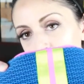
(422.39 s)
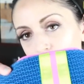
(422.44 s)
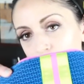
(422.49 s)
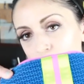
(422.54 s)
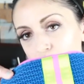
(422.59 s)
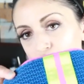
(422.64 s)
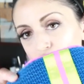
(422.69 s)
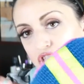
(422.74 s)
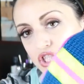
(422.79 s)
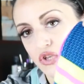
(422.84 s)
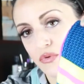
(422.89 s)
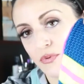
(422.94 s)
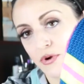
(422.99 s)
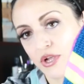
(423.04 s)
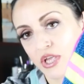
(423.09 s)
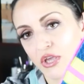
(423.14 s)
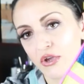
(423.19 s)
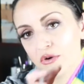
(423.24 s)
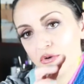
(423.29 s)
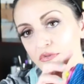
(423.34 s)
are just super
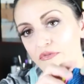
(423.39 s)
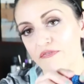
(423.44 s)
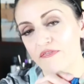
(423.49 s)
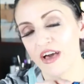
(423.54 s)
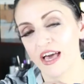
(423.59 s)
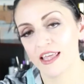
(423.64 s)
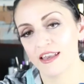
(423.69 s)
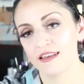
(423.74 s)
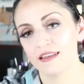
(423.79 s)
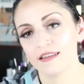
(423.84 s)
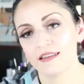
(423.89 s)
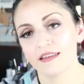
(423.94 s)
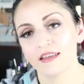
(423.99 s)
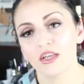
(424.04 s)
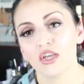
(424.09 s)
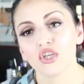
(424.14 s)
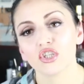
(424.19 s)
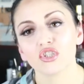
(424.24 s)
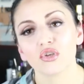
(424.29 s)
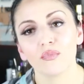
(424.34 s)
cute, fun.
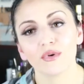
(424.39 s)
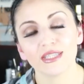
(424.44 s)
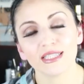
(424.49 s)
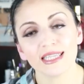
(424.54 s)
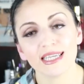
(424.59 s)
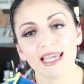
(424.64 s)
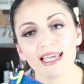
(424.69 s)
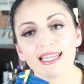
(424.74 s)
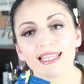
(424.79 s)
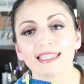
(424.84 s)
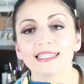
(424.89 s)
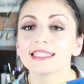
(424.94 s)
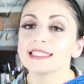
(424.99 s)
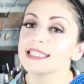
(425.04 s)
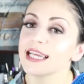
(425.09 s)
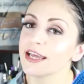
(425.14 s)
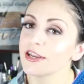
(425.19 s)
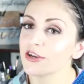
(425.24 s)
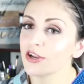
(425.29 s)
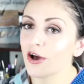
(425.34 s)
So once again, it's
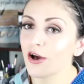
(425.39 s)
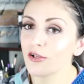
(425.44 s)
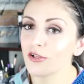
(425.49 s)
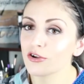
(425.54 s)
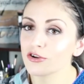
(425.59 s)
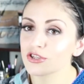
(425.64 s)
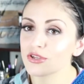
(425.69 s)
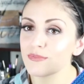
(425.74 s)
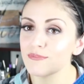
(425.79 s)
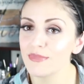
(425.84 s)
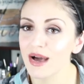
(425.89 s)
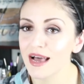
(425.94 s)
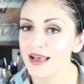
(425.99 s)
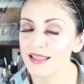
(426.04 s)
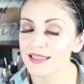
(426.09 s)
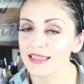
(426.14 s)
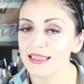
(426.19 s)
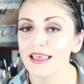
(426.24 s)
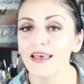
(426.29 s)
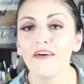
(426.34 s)
$10 a
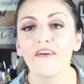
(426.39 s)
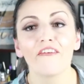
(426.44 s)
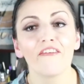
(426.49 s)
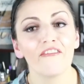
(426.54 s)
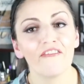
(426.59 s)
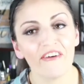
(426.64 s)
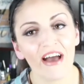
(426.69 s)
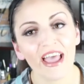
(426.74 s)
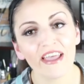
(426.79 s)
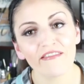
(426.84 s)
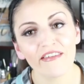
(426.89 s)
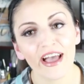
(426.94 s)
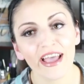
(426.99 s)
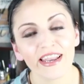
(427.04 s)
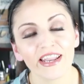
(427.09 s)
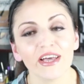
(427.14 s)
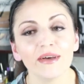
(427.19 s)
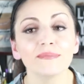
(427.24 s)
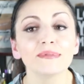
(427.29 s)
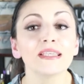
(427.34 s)
month, 5
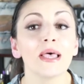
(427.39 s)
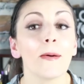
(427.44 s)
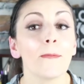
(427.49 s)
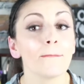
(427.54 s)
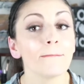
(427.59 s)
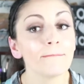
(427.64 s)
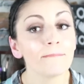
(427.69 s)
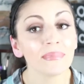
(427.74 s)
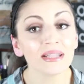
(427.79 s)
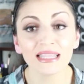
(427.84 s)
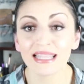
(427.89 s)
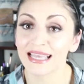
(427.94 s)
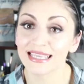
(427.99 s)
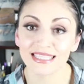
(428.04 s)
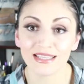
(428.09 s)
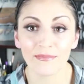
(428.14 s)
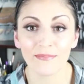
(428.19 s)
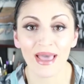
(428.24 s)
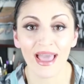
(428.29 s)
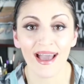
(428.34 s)
items,
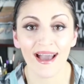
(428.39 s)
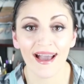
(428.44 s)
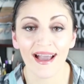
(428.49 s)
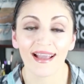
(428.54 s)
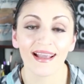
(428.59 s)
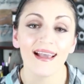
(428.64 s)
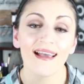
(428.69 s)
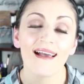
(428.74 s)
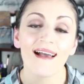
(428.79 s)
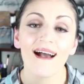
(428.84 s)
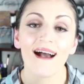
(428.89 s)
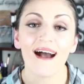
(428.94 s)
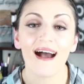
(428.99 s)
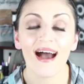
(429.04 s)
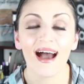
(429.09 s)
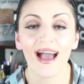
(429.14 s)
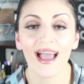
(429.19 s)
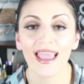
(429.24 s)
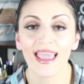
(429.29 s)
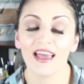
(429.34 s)
plus a bag.
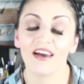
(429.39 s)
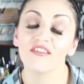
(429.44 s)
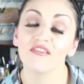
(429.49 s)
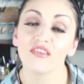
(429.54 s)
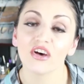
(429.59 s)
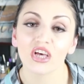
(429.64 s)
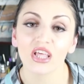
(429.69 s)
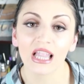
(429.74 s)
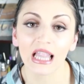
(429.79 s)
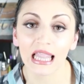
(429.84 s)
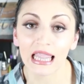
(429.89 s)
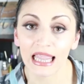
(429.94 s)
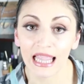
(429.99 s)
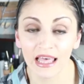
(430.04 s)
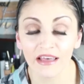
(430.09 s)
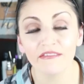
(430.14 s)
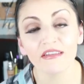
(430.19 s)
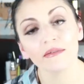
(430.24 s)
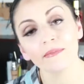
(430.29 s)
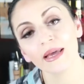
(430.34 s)
I have
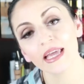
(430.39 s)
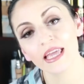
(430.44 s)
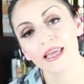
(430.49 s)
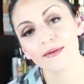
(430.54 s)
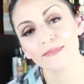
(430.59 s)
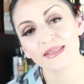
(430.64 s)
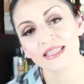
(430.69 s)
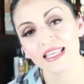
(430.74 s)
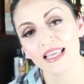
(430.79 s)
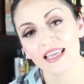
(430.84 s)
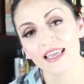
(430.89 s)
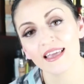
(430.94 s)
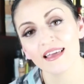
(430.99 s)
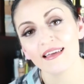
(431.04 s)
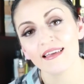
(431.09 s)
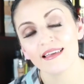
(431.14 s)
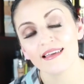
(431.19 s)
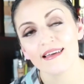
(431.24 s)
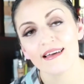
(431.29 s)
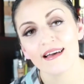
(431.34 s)
loved my Ipsy
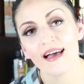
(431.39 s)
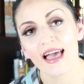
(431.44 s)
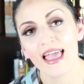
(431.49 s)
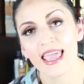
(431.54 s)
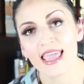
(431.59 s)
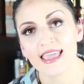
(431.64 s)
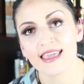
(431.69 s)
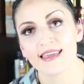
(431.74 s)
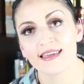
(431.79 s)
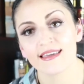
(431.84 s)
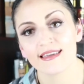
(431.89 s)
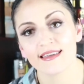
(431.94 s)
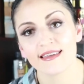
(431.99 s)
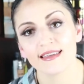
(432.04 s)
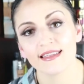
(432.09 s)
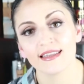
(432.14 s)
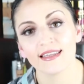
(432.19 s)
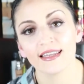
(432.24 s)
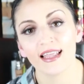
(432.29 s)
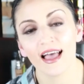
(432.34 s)

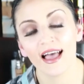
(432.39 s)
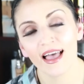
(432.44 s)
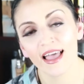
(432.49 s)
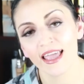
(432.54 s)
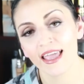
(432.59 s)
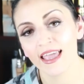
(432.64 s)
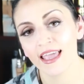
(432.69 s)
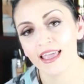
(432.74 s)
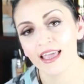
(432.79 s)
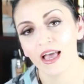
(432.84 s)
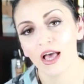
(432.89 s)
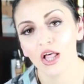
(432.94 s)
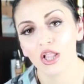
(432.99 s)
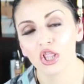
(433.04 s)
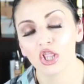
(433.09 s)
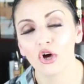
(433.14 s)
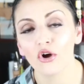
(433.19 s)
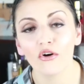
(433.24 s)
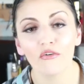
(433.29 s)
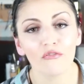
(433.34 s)
and I
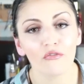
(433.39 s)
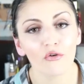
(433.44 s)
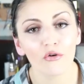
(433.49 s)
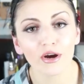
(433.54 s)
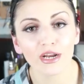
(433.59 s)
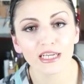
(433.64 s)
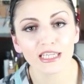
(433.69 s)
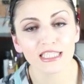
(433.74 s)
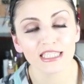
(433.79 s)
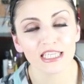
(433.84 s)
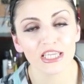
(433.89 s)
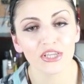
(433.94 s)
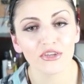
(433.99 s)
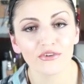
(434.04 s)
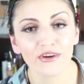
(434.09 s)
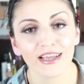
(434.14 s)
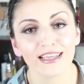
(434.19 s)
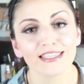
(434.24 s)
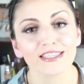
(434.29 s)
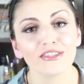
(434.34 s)
look forward to seeing
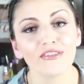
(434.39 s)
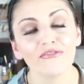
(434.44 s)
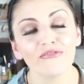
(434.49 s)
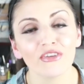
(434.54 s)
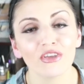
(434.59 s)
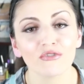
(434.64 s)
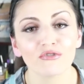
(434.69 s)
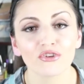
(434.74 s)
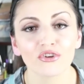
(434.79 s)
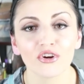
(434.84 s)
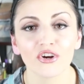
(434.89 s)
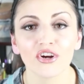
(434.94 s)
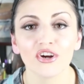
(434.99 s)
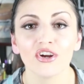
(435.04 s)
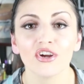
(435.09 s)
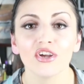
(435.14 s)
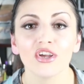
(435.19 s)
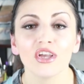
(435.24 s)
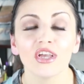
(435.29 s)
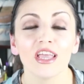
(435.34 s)
you guys in the future.
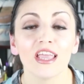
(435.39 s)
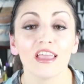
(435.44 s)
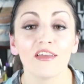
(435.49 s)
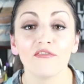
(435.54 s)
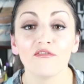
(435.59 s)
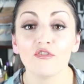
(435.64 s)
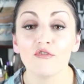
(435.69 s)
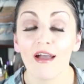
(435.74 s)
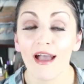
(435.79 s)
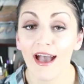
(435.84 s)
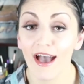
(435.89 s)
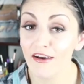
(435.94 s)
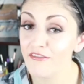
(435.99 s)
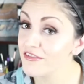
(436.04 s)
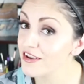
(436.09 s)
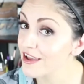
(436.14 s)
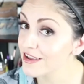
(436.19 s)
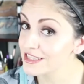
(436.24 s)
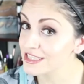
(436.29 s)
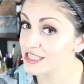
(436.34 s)
If you have
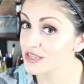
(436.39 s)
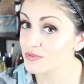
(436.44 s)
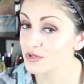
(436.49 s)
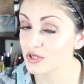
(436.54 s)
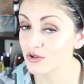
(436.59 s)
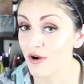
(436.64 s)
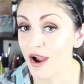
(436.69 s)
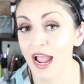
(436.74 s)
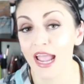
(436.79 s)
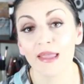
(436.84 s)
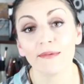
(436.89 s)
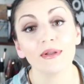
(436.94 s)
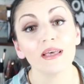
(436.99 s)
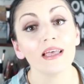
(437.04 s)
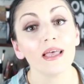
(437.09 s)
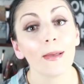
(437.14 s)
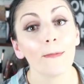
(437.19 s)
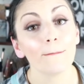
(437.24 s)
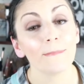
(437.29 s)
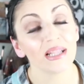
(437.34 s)
not subscribed,
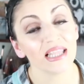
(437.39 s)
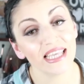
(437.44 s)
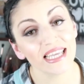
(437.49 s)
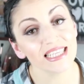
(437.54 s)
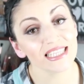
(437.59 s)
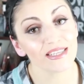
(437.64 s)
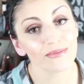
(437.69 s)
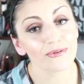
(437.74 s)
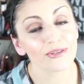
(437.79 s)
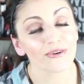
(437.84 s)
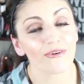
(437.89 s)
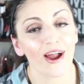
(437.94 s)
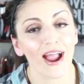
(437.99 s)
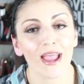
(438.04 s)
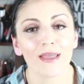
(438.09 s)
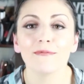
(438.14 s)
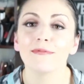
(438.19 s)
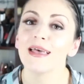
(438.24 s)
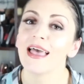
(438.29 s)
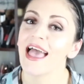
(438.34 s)
please
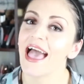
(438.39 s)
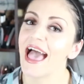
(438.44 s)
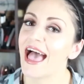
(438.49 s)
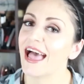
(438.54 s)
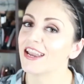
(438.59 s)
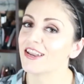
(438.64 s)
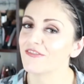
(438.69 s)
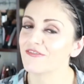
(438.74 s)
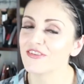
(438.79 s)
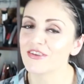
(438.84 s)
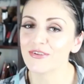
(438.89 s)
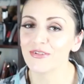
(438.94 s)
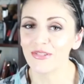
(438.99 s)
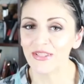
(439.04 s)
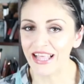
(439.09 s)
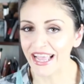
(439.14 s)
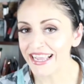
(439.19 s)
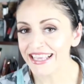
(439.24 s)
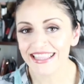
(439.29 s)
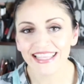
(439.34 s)
subscribe. And if you
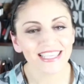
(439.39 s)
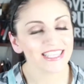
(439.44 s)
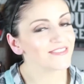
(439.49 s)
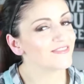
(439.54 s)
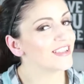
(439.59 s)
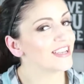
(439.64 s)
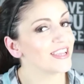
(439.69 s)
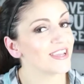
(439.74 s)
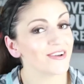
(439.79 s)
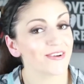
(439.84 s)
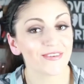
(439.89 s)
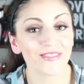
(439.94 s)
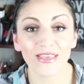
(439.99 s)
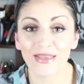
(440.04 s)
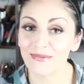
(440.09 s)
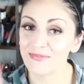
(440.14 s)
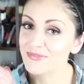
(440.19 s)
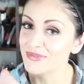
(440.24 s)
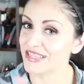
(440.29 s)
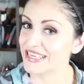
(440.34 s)
like this video,
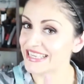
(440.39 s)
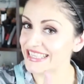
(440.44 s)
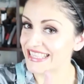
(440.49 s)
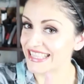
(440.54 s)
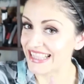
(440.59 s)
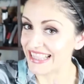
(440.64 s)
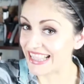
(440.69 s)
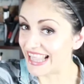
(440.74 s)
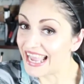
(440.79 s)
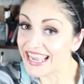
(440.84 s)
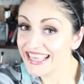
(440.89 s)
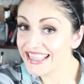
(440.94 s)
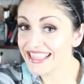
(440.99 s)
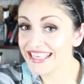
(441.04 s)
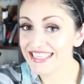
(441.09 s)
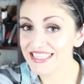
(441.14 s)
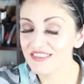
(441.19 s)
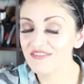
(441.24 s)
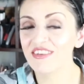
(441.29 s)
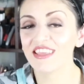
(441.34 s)
then please like
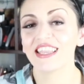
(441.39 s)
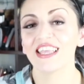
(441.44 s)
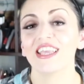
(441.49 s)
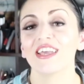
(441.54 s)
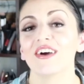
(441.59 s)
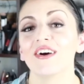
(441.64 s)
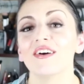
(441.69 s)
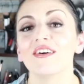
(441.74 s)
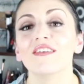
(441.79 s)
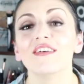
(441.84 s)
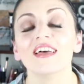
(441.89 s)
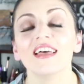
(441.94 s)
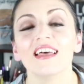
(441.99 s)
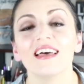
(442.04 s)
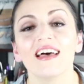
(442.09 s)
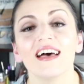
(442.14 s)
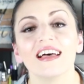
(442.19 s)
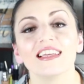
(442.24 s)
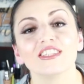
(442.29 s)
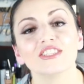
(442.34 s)
this video.
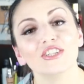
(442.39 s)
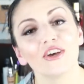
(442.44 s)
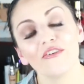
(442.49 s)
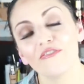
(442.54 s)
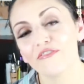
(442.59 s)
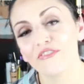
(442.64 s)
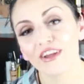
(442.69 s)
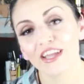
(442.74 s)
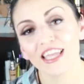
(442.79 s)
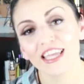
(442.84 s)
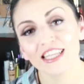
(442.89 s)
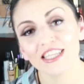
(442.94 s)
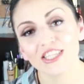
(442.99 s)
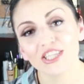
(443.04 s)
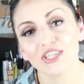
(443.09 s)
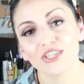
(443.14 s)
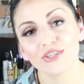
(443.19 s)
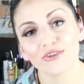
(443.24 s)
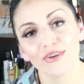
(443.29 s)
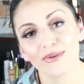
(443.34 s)
Don't forget
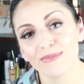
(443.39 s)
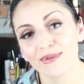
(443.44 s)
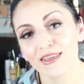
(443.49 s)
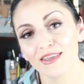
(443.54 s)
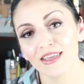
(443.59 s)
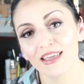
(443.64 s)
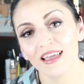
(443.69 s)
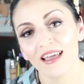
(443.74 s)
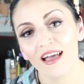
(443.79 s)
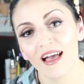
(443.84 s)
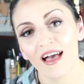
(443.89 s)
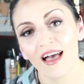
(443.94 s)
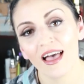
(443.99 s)
to join me